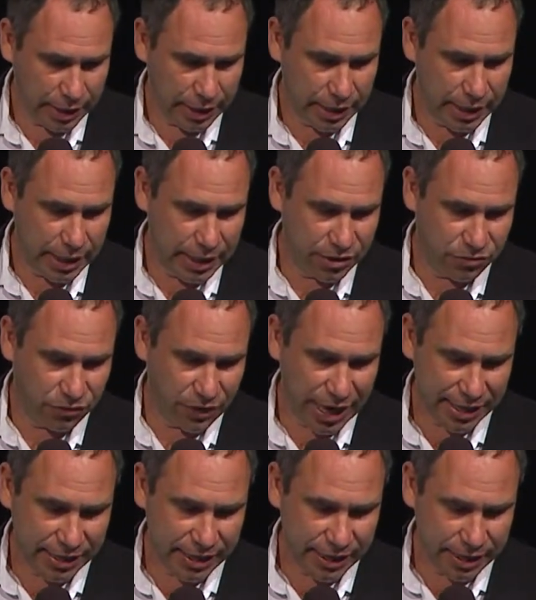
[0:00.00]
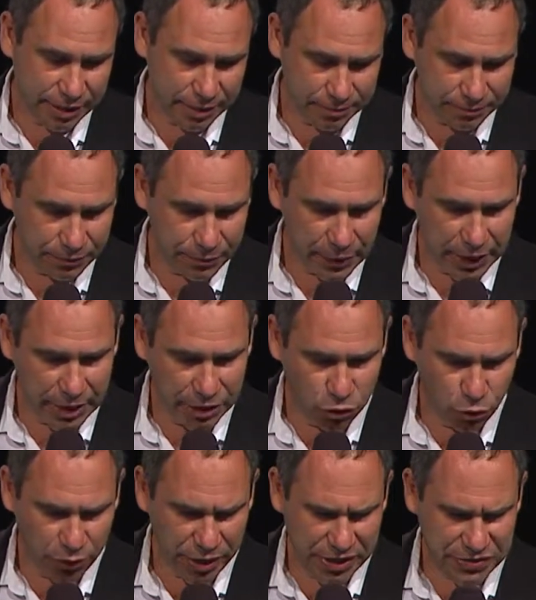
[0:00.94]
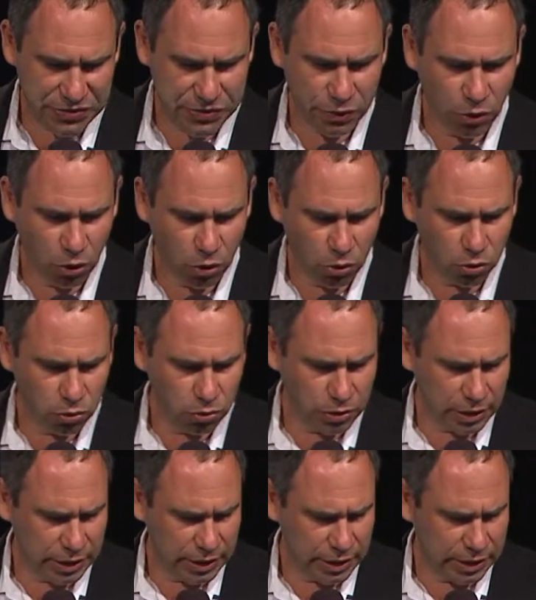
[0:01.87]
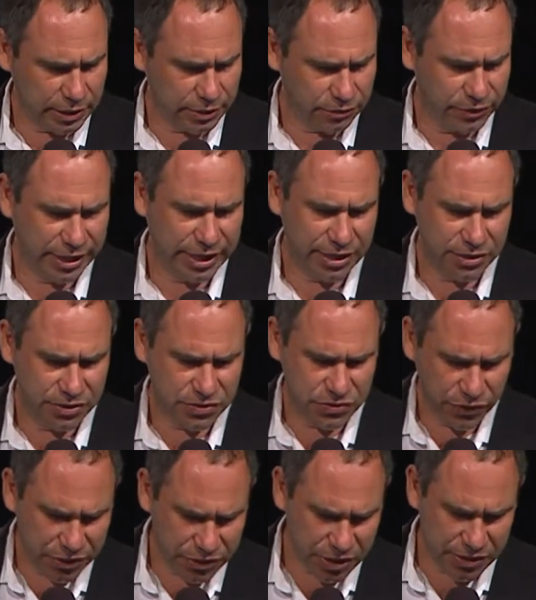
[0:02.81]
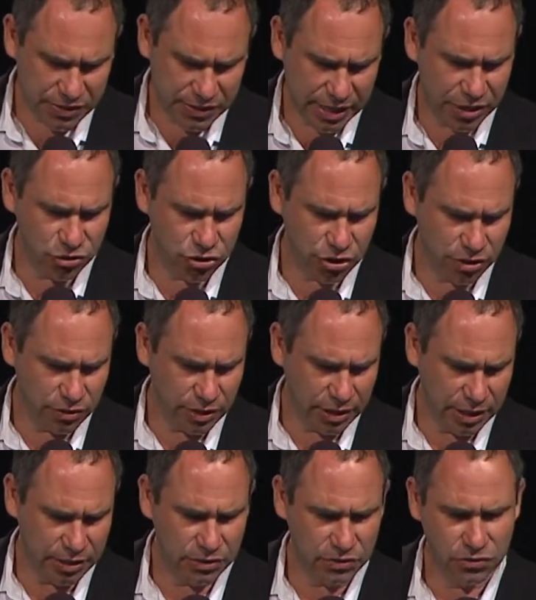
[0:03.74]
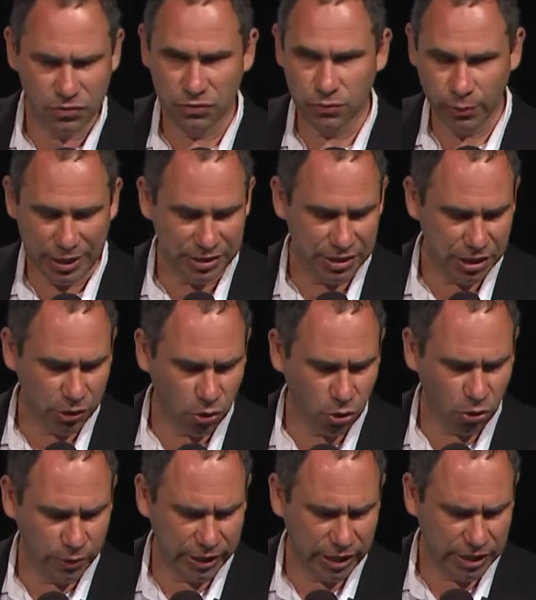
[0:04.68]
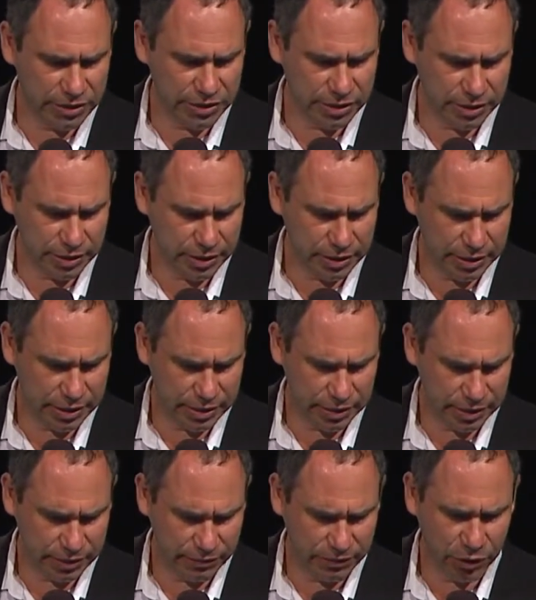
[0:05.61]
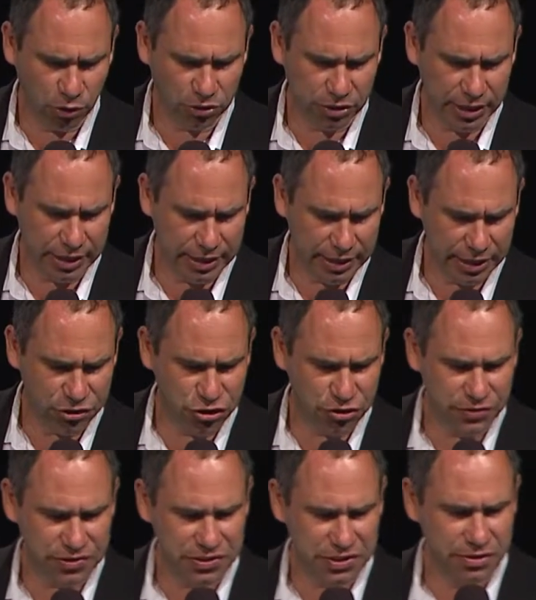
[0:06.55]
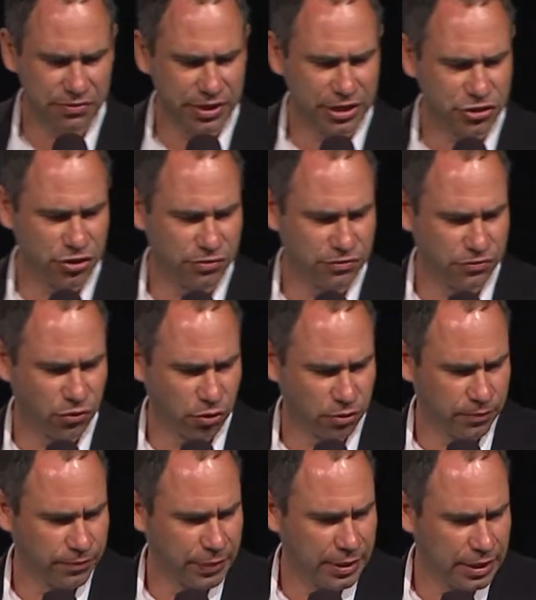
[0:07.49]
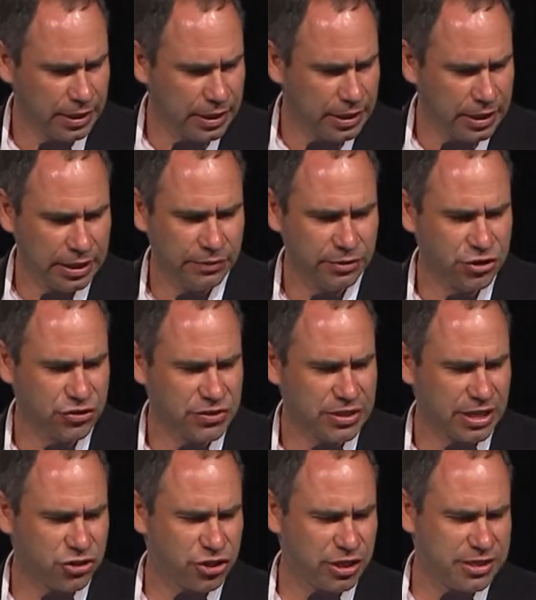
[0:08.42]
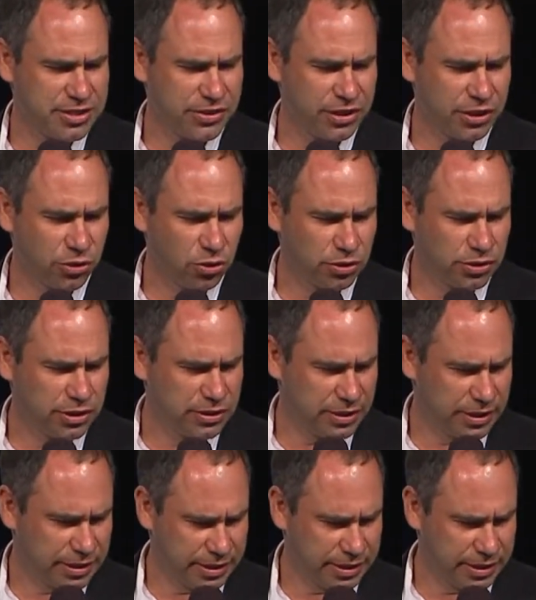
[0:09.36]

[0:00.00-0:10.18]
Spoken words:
And finally, 2 years ago, we get a 3D extension, and 1 year ago, we got a HEVC version 4, which is actually screen content